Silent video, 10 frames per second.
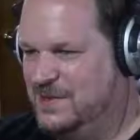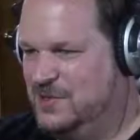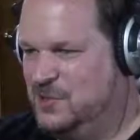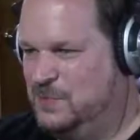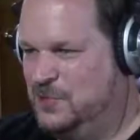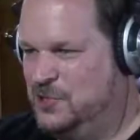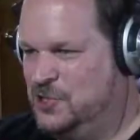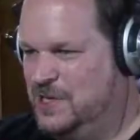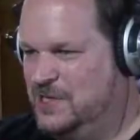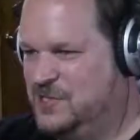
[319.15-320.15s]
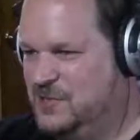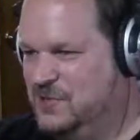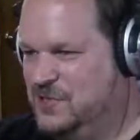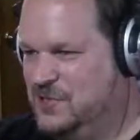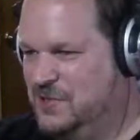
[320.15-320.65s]
super shots
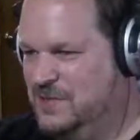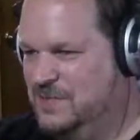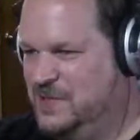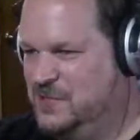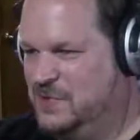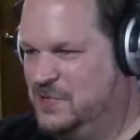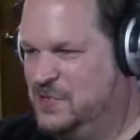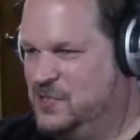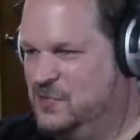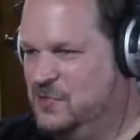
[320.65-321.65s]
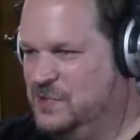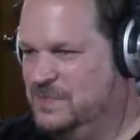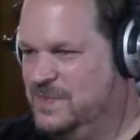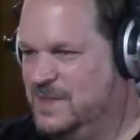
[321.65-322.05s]
here, so I may as well just use them.